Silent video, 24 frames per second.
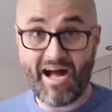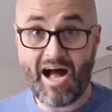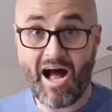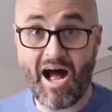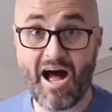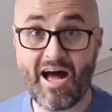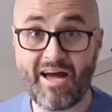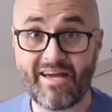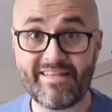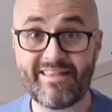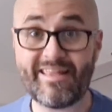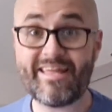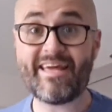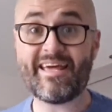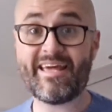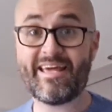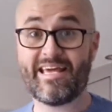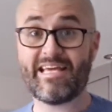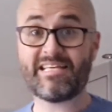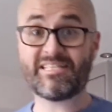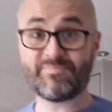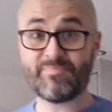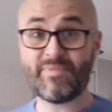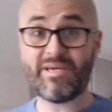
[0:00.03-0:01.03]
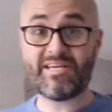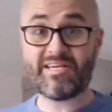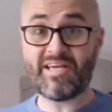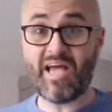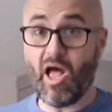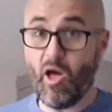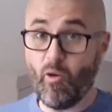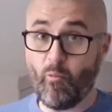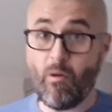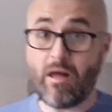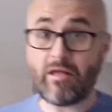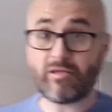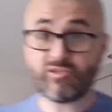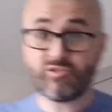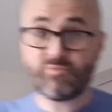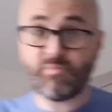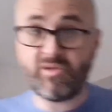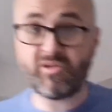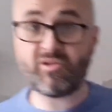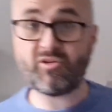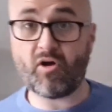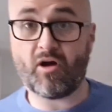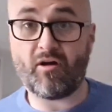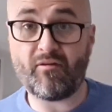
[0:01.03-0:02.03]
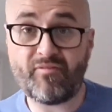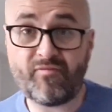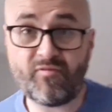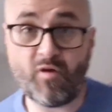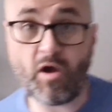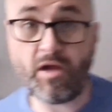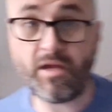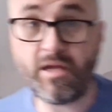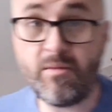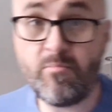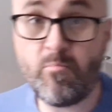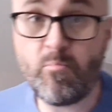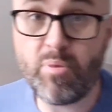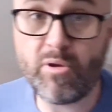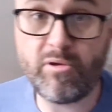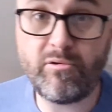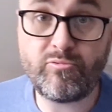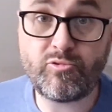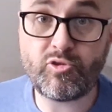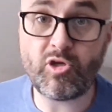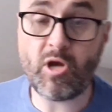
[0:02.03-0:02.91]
Hi there, it's me, Carl Walshman. Got a fucking blue